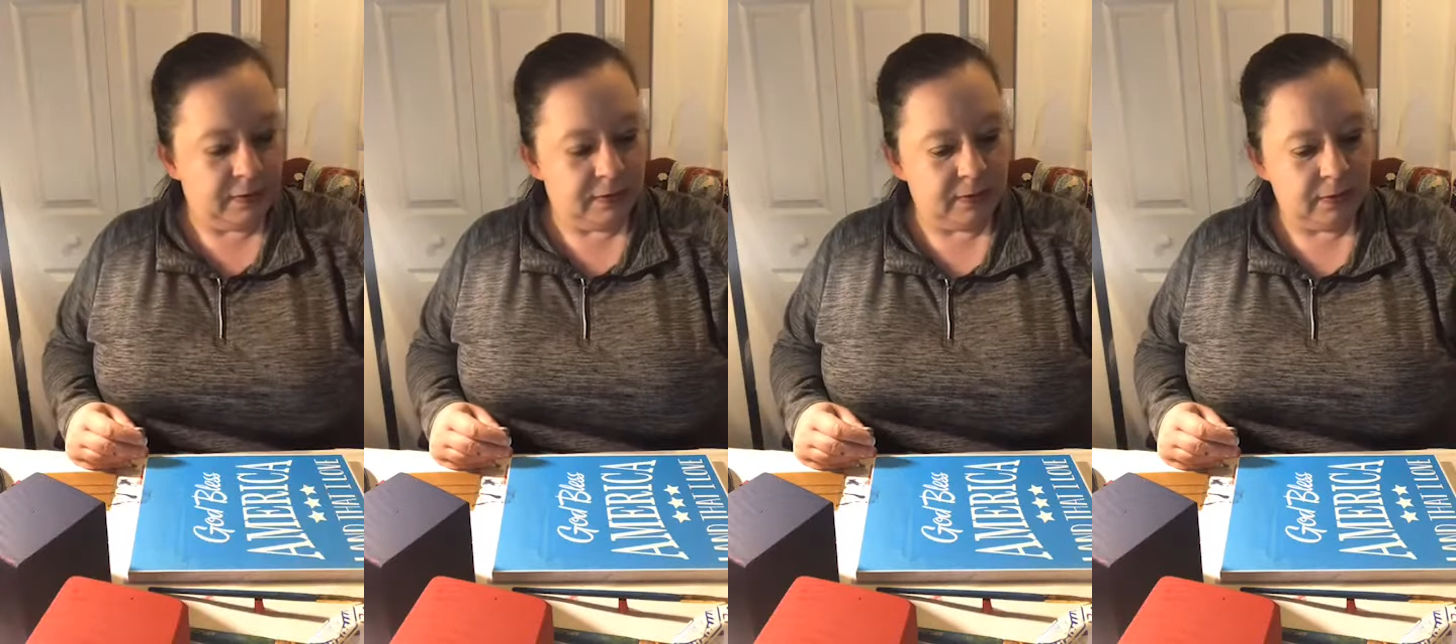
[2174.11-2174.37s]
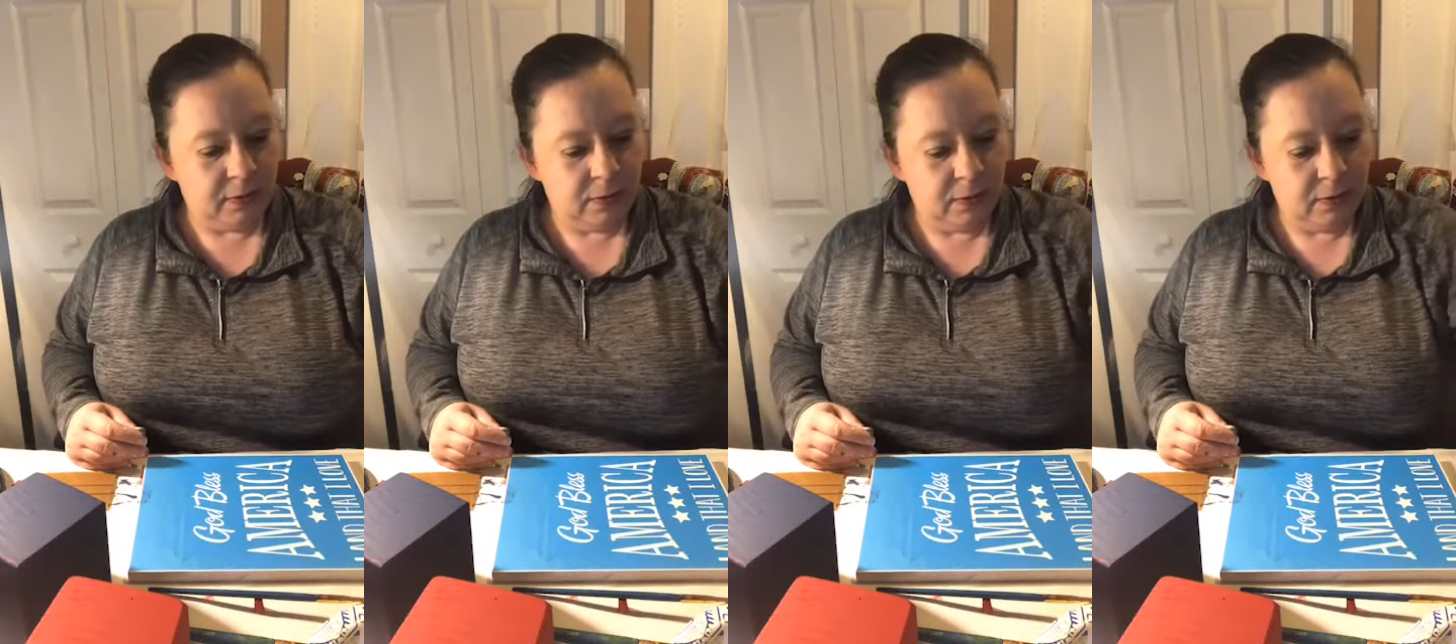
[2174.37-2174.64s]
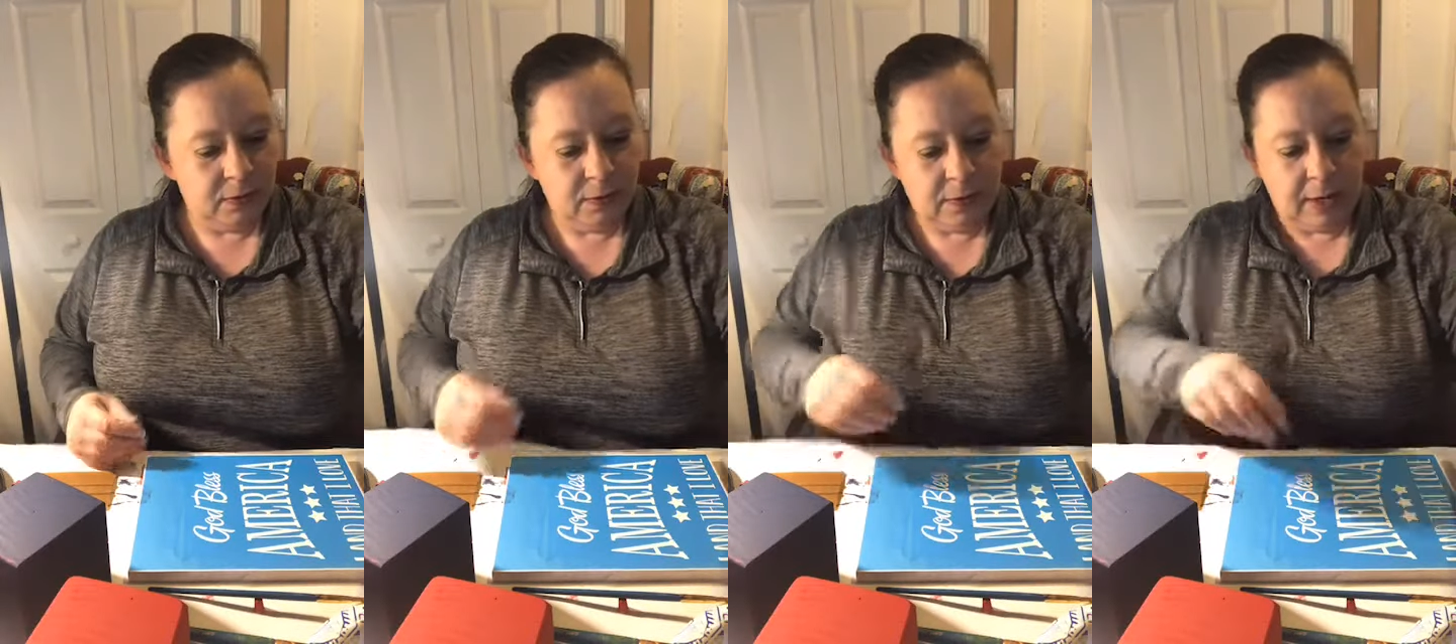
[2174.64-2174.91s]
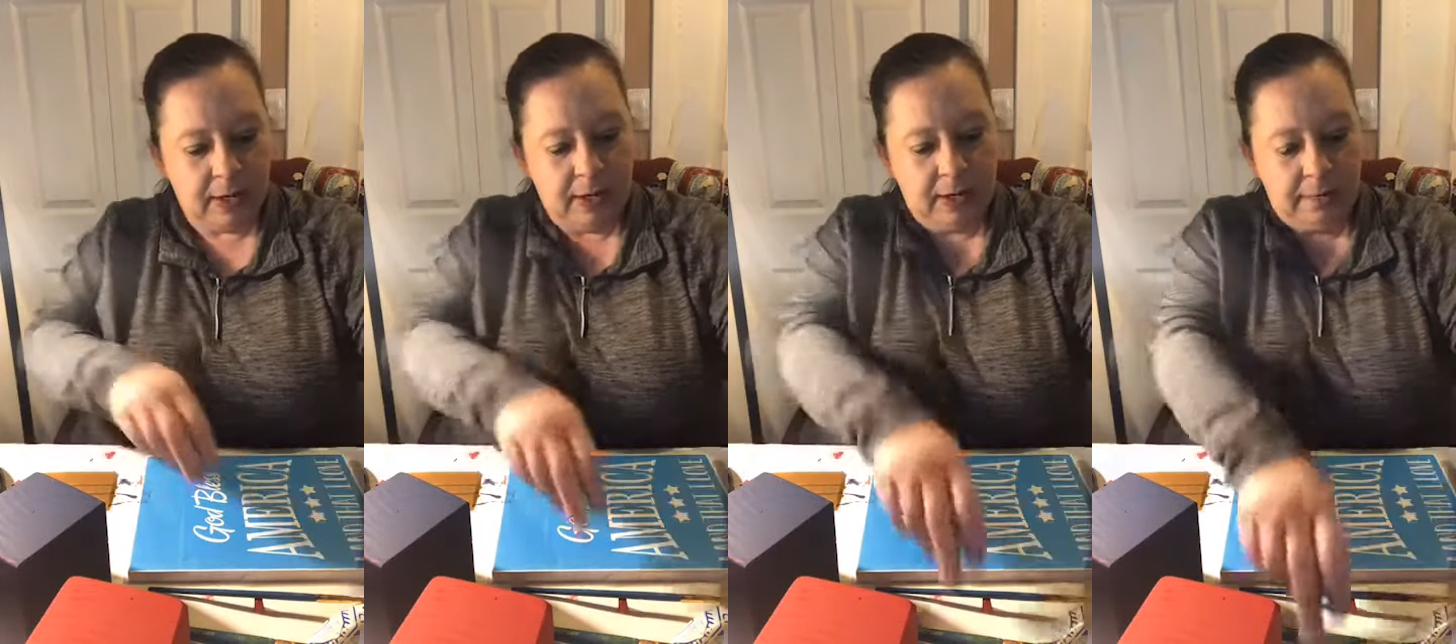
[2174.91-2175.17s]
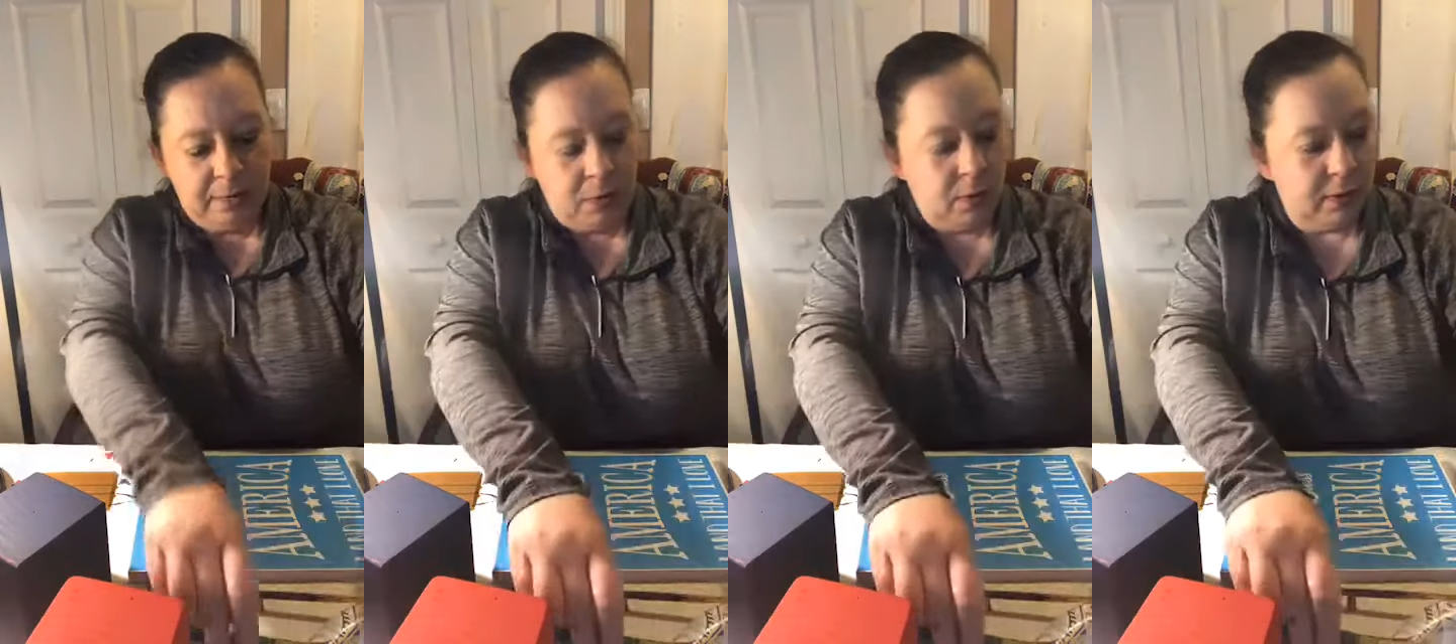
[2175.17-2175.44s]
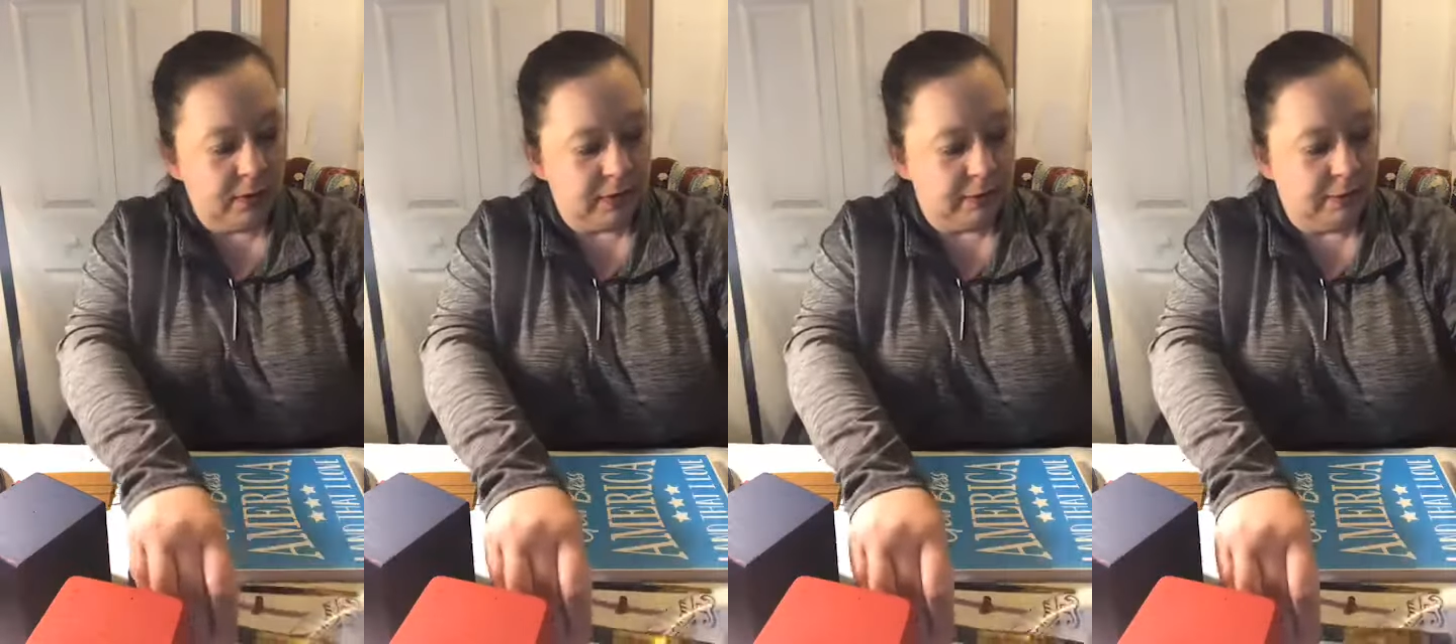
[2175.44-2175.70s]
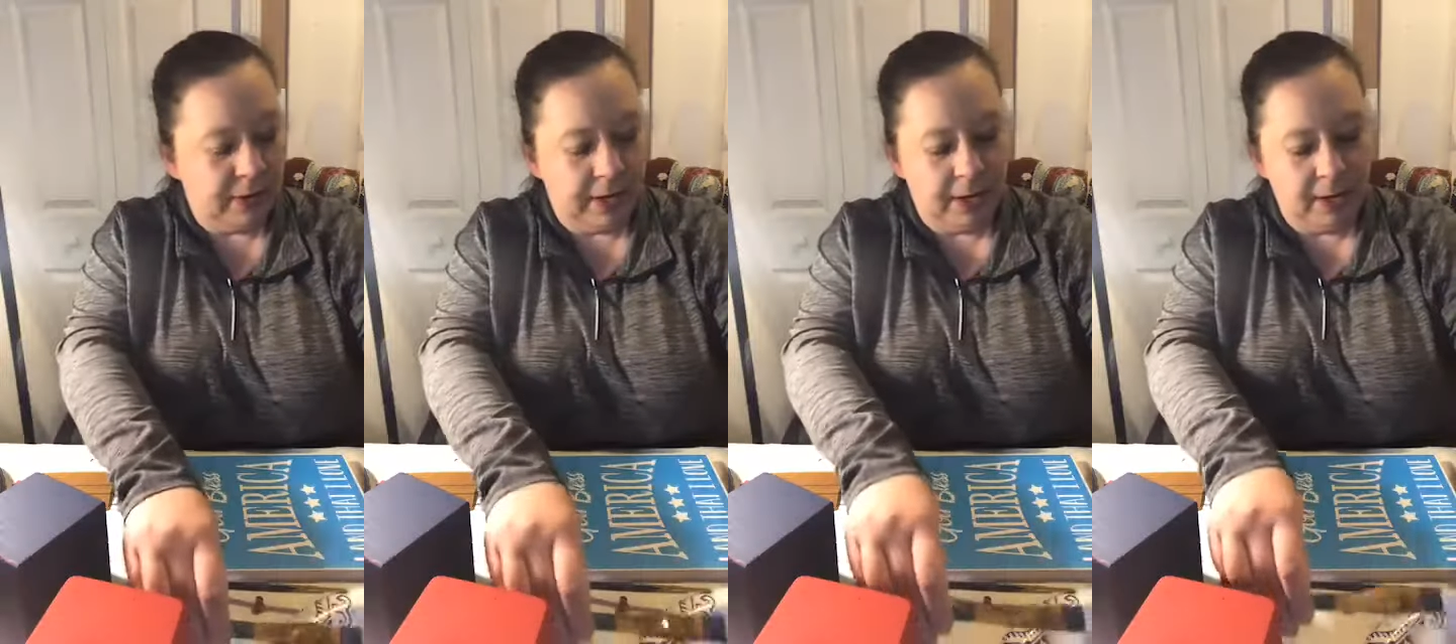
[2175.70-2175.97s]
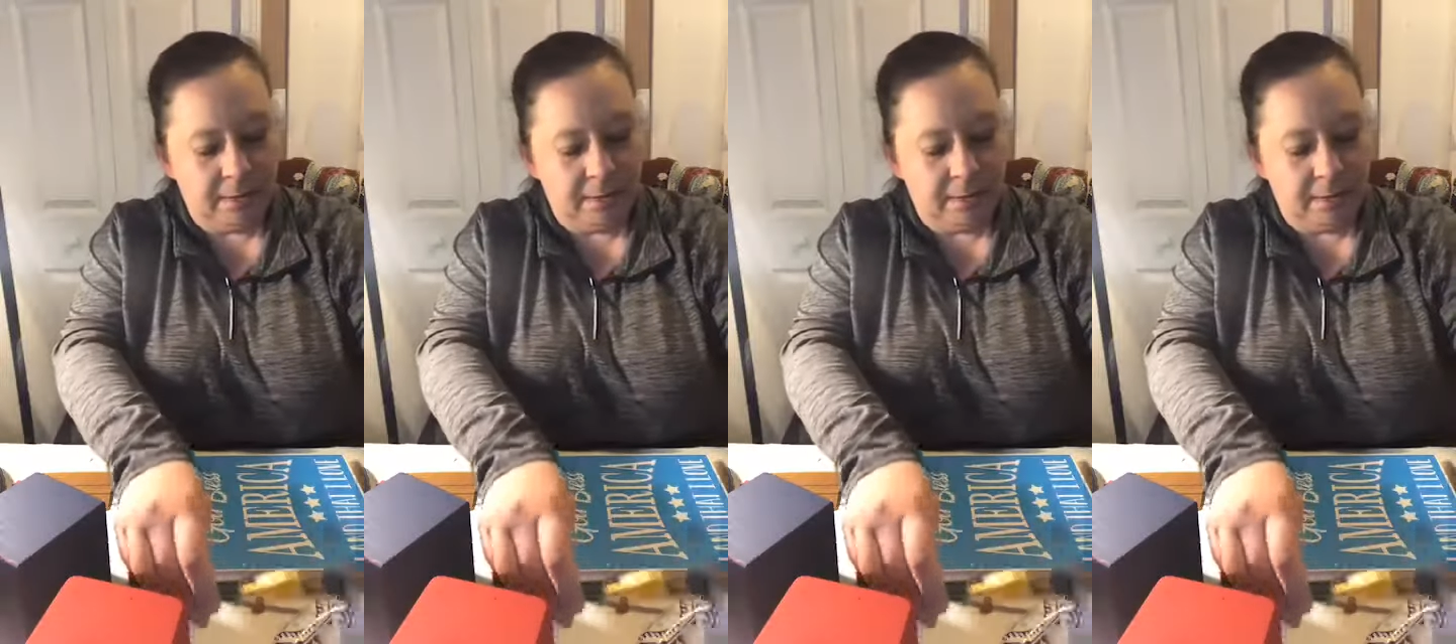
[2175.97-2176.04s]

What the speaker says: So I'm going to paint